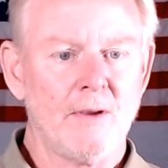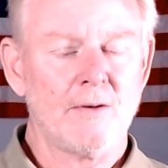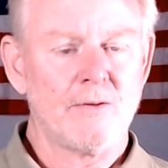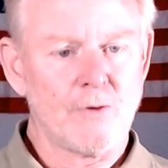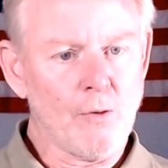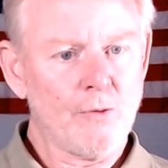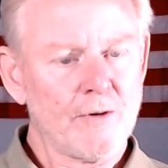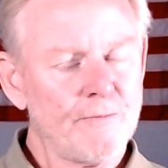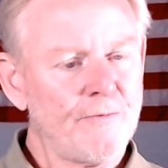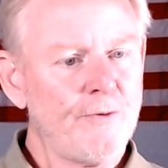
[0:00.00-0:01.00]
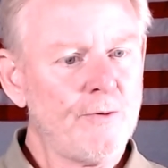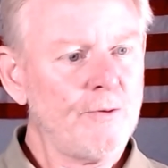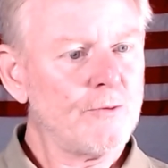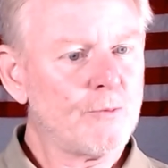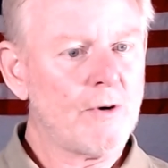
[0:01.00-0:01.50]
Don't
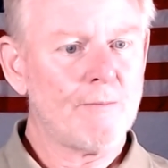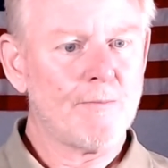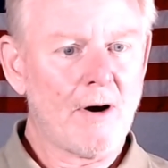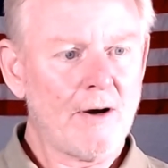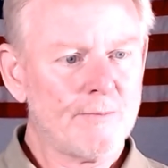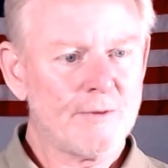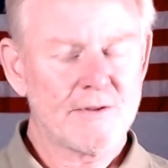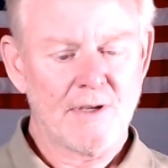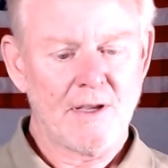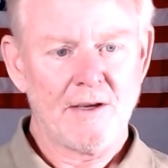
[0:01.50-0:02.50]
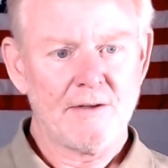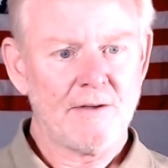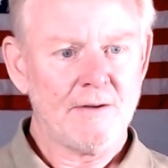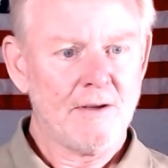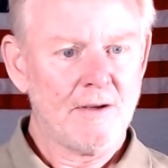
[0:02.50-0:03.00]
confuse what Bob is
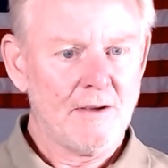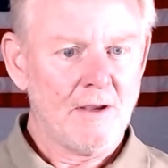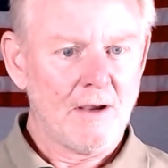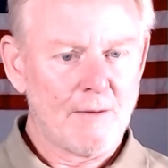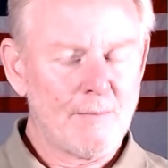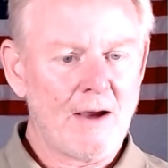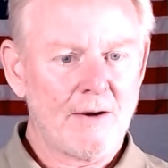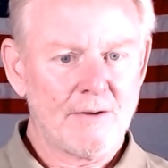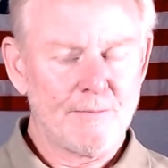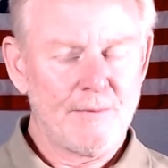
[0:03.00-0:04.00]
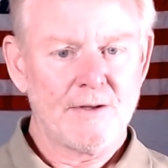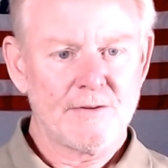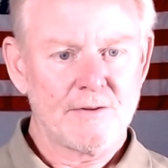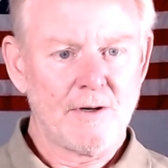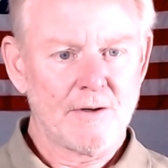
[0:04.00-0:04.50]
saying about it being
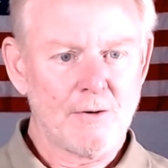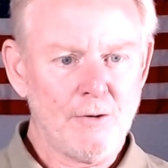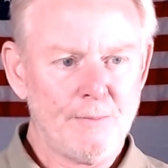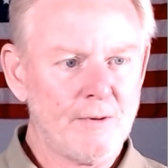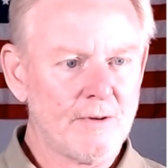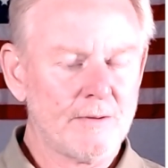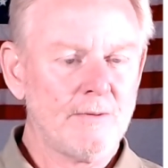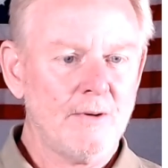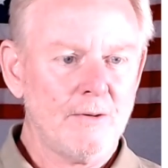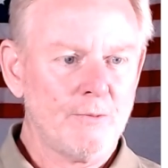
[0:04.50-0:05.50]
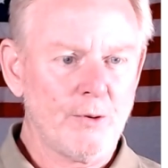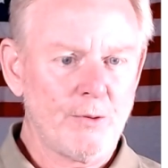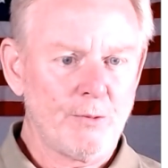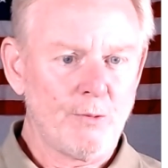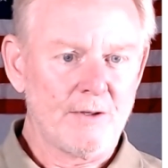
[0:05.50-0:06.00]
stuck open with
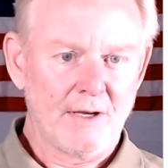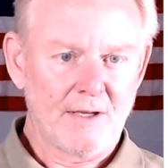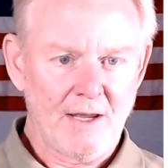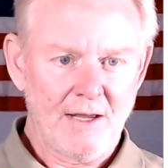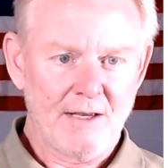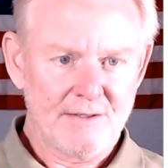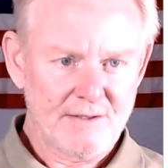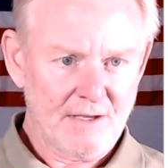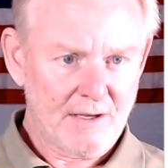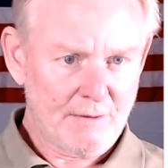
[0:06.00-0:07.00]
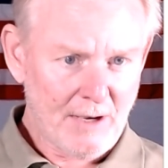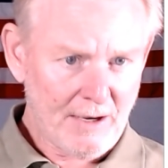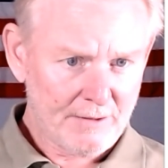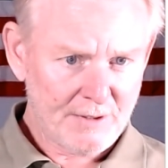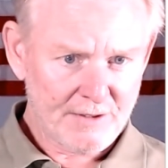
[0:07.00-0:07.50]
what Tech A said about
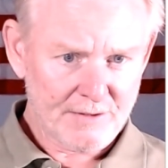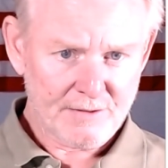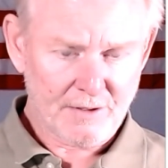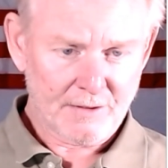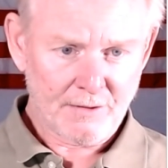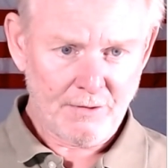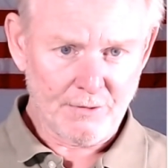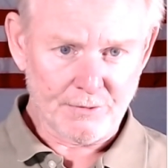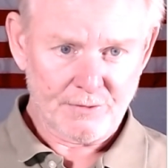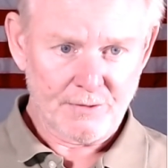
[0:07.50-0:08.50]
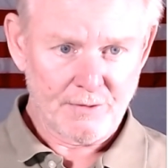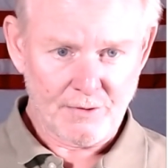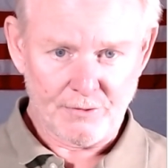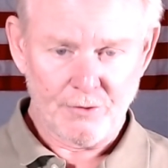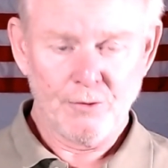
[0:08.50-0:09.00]
it being stuck closed.
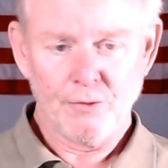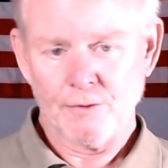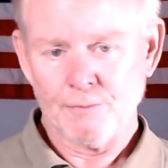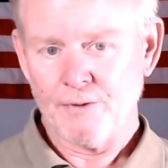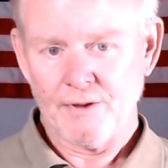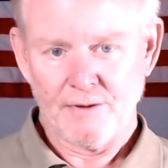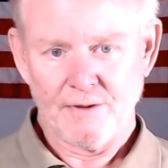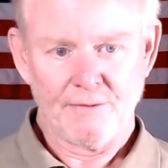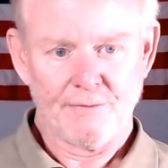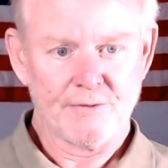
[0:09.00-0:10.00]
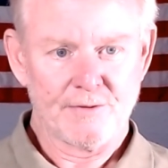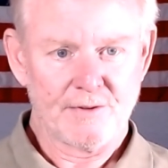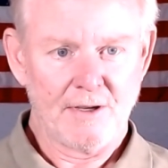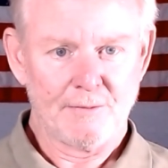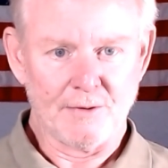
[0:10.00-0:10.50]
They're two completely different
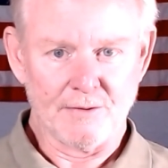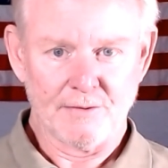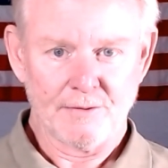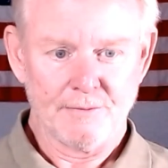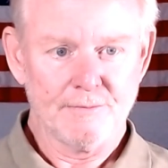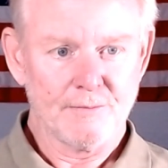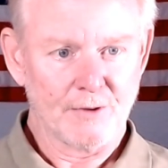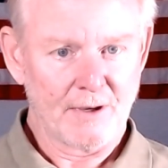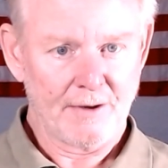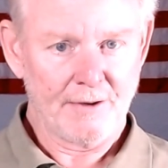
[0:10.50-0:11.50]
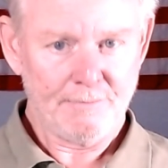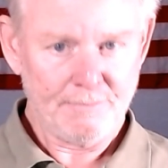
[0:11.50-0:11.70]
statements, okay?